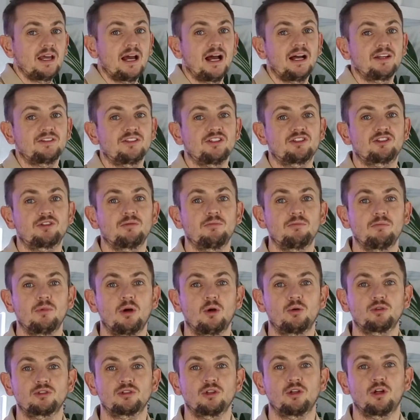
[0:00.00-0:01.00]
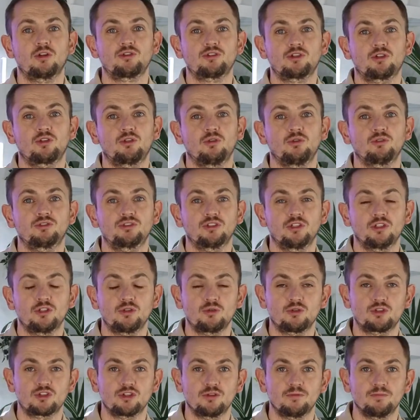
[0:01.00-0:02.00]
as it's the most logical
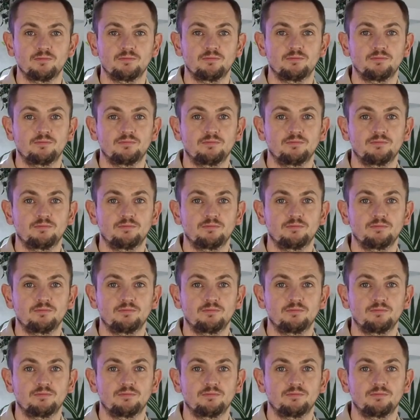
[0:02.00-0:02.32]
solution.